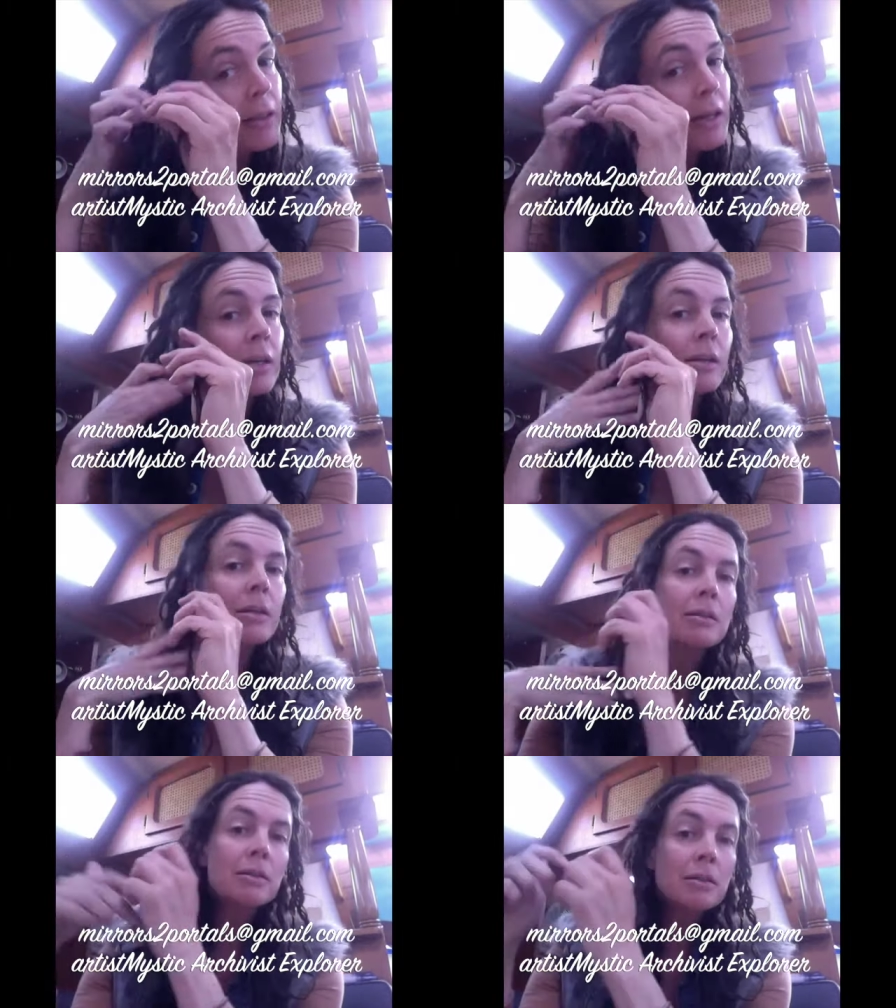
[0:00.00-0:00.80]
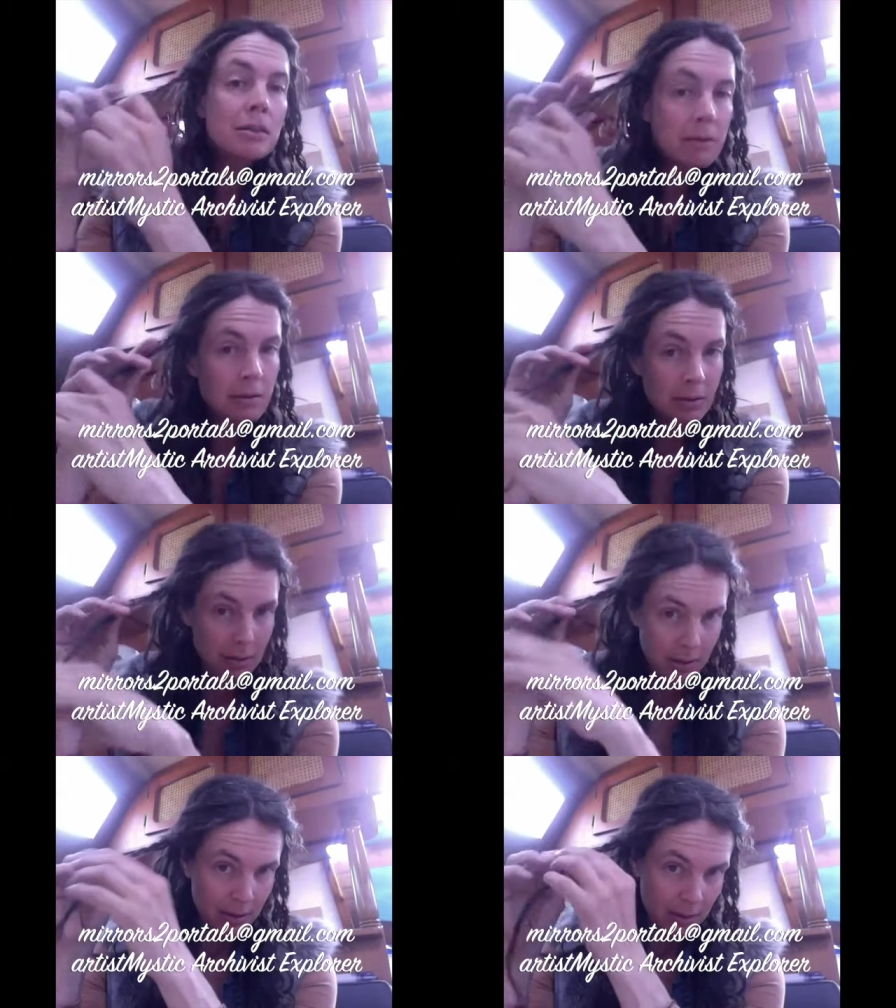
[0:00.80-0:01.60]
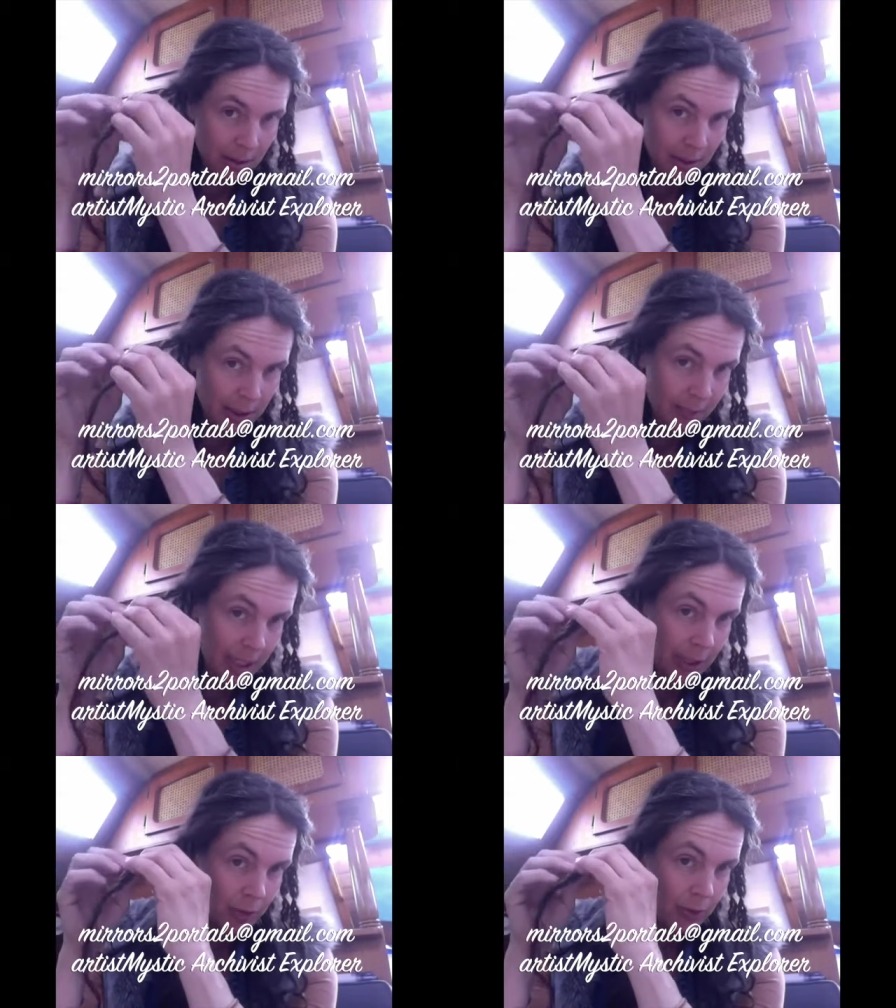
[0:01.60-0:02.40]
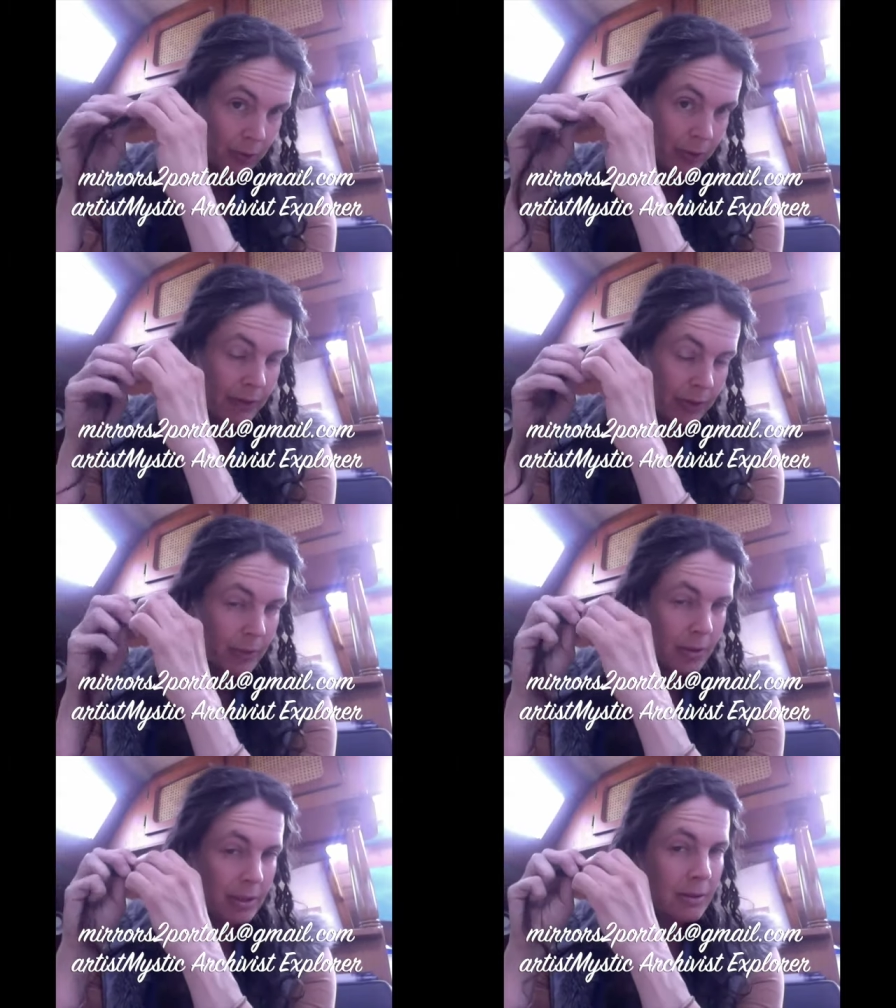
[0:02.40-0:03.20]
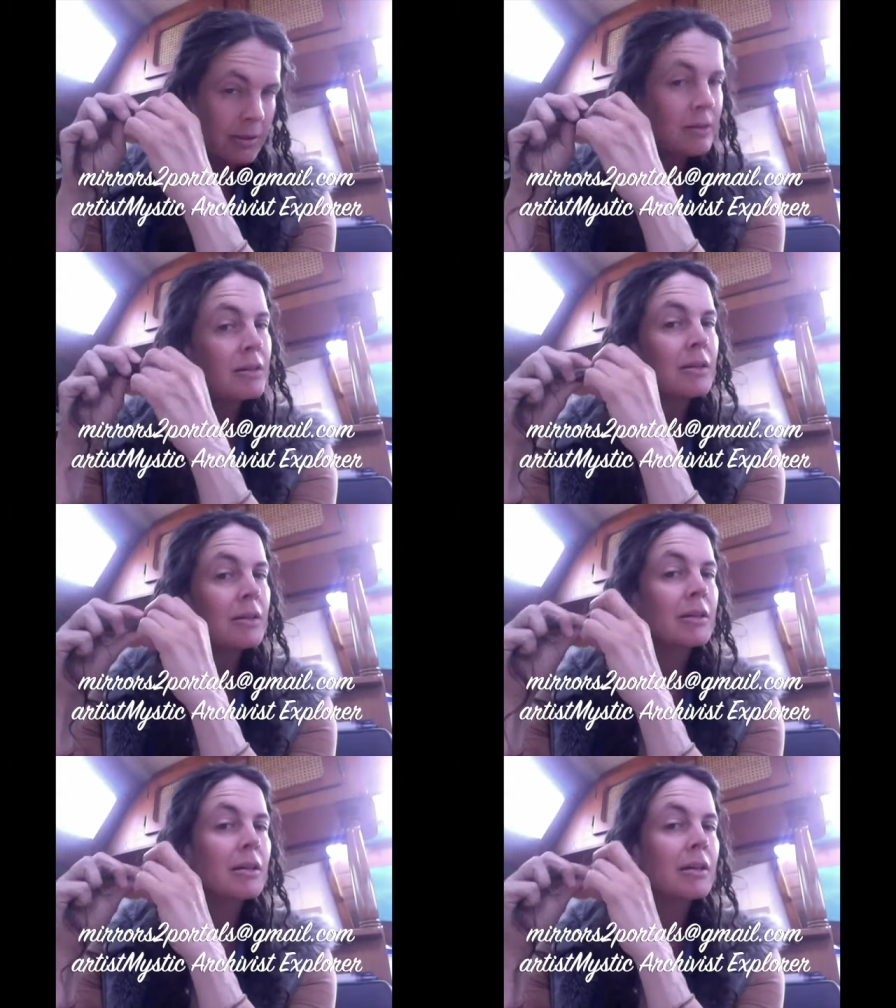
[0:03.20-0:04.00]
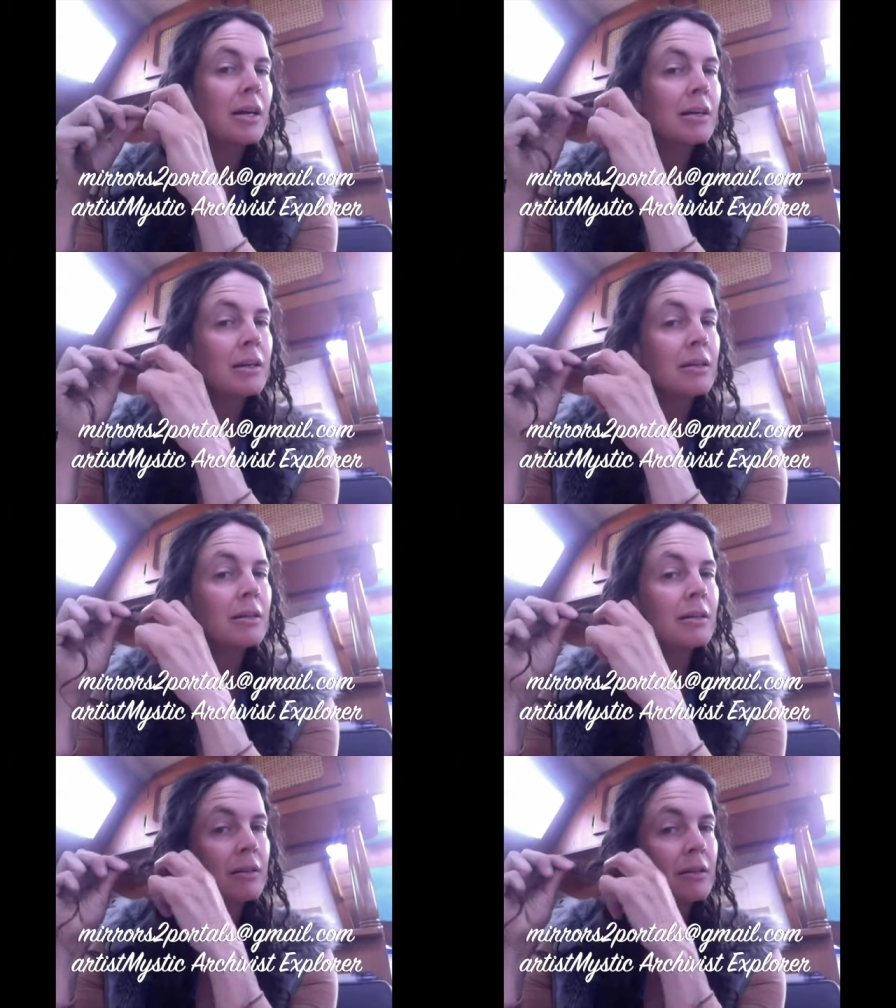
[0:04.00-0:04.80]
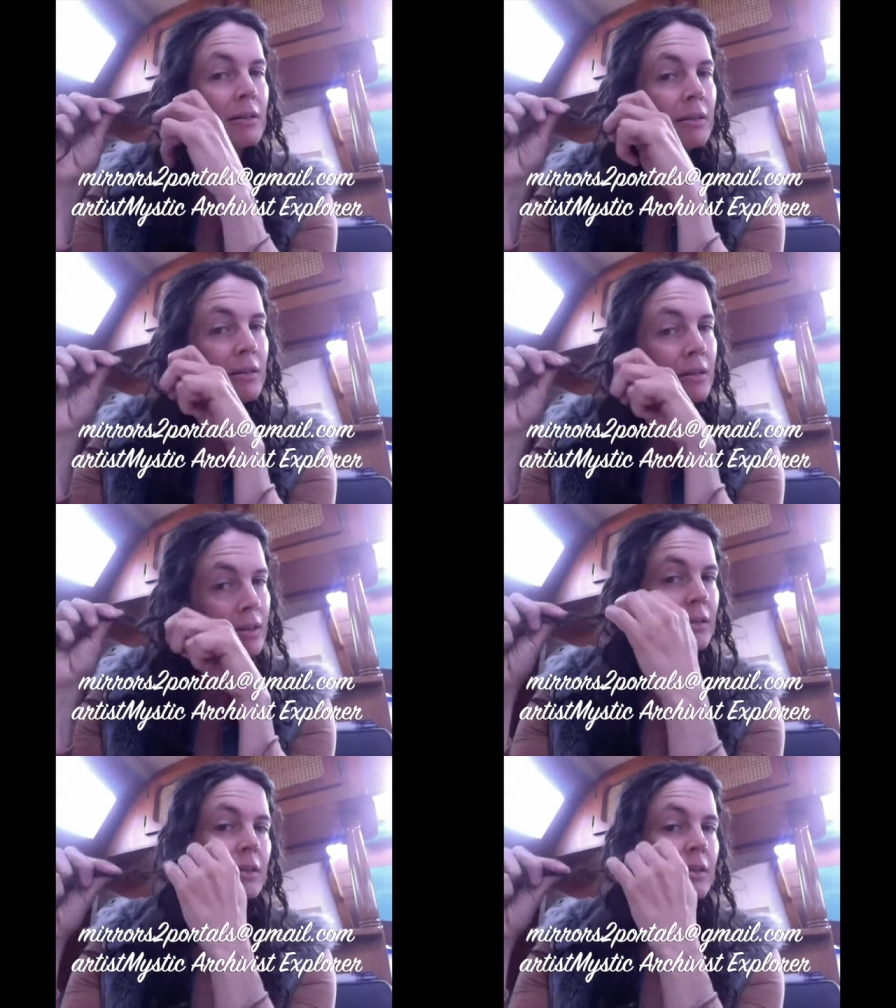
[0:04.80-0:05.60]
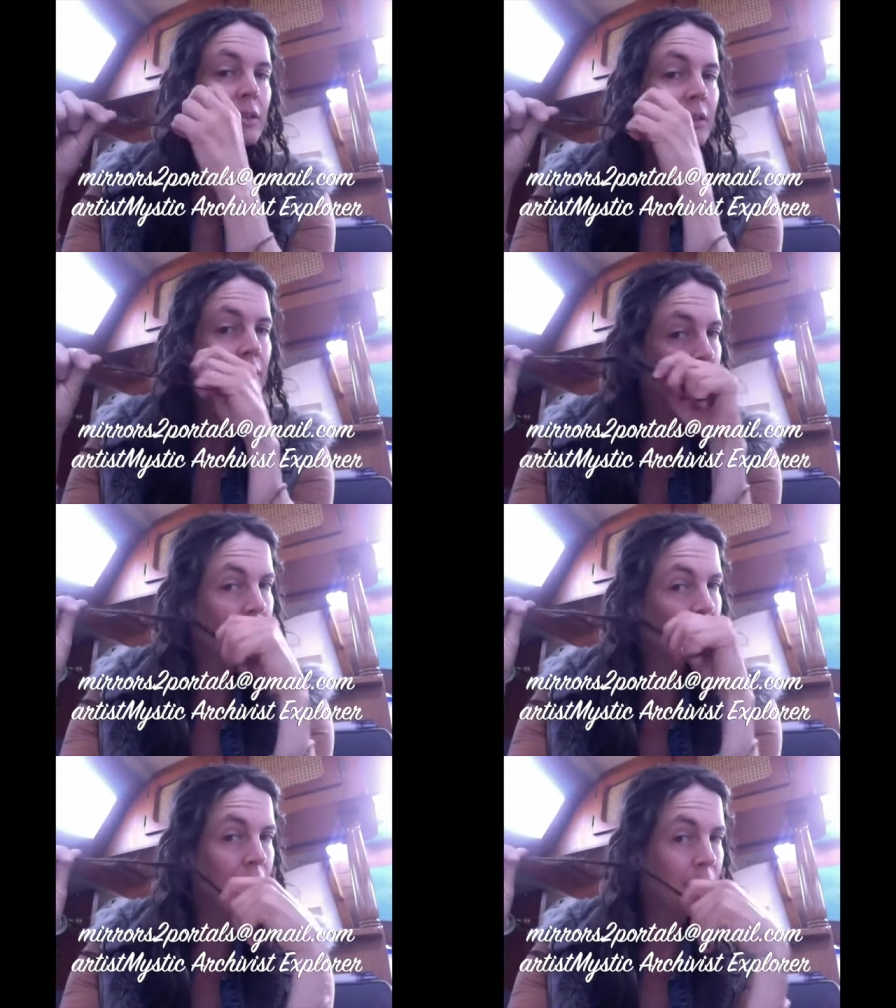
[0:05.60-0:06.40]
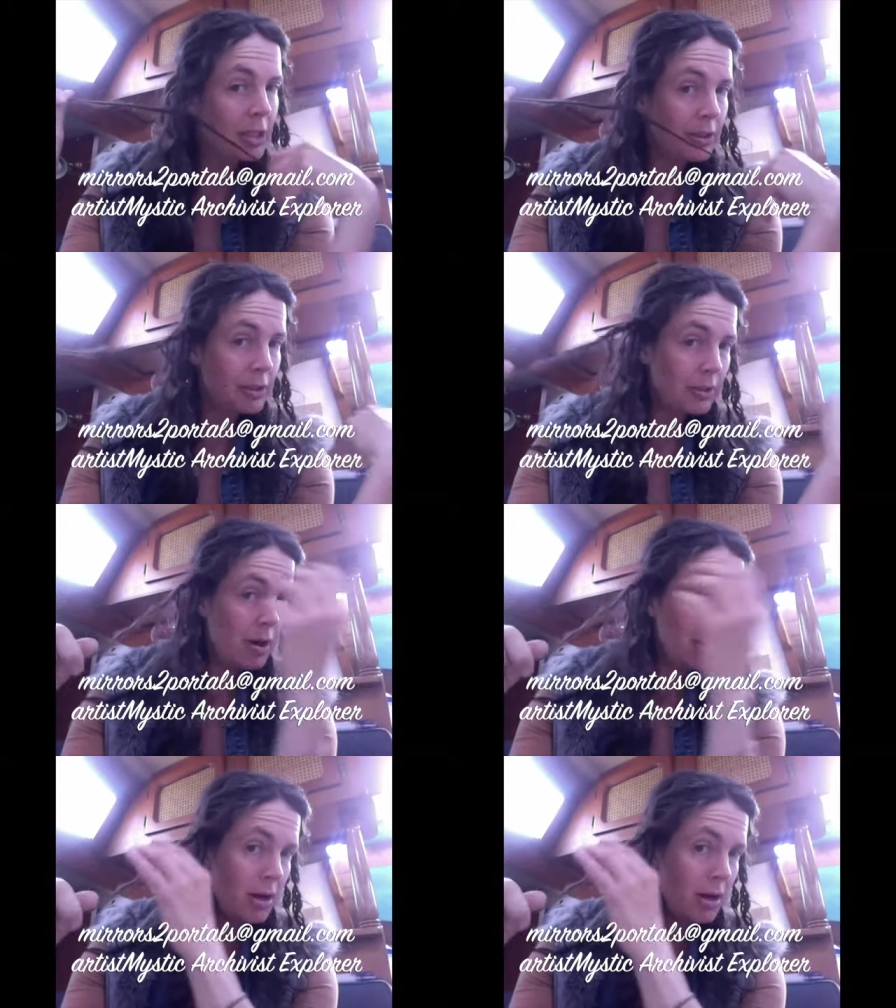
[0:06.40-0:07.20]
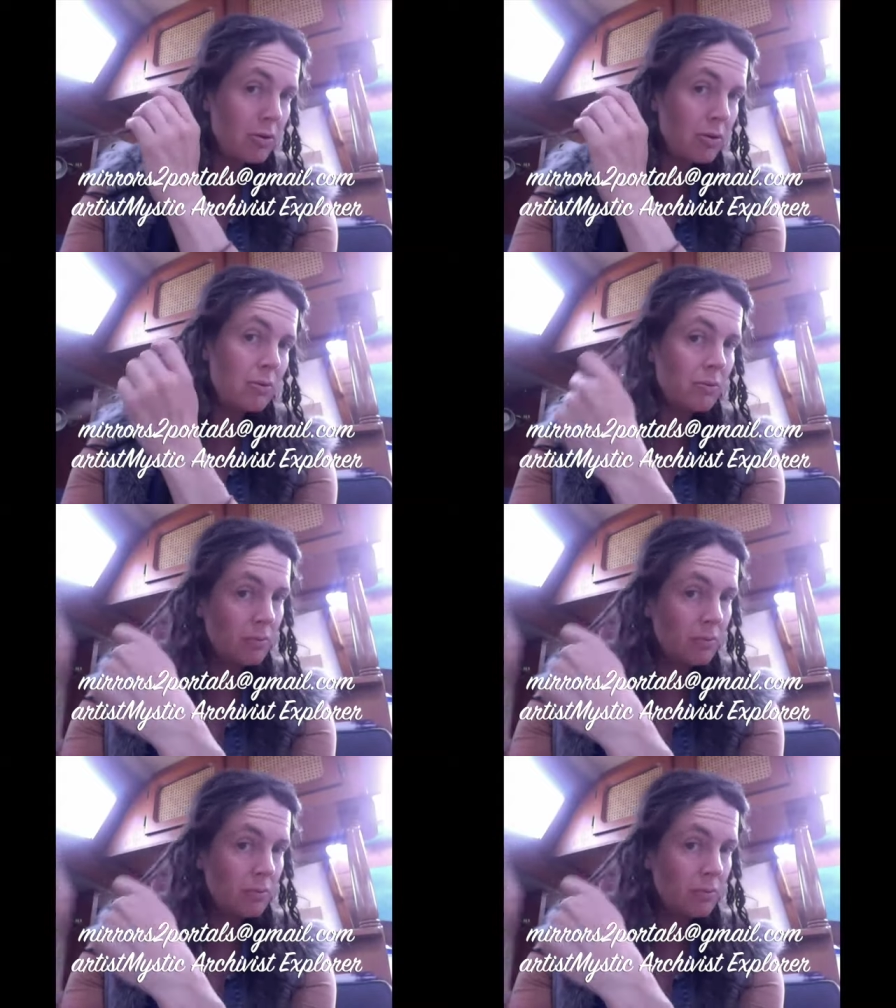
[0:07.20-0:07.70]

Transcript: And let's make it good for everyone. And let's nurture a space to grow.